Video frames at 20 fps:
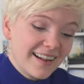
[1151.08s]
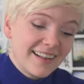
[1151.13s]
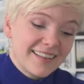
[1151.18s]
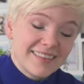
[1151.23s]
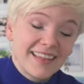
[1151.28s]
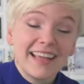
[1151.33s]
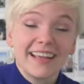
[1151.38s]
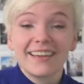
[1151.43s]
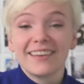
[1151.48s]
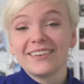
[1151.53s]

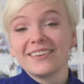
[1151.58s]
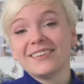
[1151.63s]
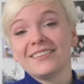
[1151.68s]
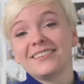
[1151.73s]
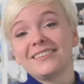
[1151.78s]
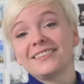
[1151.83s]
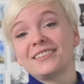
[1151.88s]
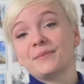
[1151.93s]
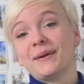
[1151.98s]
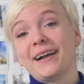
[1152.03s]
Thank
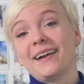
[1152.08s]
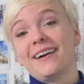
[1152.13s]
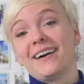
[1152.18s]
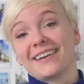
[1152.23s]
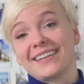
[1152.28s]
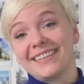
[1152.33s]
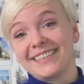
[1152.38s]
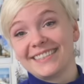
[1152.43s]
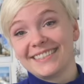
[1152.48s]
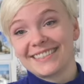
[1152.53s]
you to my
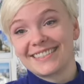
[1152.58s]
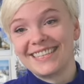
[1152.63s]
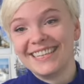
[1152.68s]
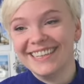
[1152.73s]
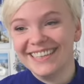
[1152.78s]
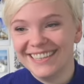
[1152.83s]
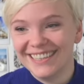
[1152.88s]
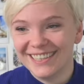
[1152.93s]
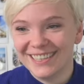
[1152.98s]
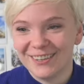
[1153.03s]
audience
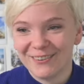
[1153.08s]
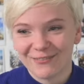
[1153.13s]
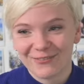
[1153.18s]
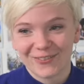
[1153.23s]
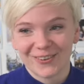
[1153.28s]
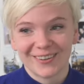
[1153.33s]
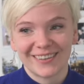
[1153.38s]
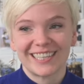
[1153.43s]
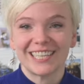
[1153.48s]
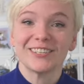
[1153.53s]

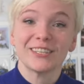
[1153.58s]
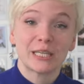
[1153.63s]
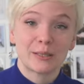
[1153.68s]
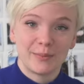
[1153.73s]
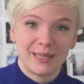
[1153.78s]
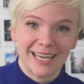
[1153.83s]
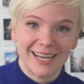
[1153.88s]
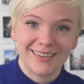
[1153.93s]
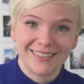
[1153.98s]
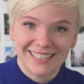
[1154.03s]
for hearing
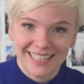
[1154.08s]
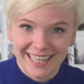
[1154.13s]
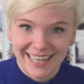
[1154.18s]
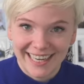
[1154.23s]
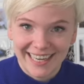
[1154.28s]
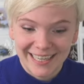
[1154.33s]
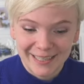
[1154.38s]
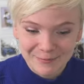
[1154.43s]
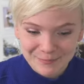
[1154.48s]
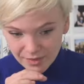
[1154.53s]
me out
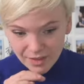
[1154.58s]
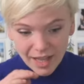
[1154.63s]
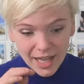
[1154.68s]
today.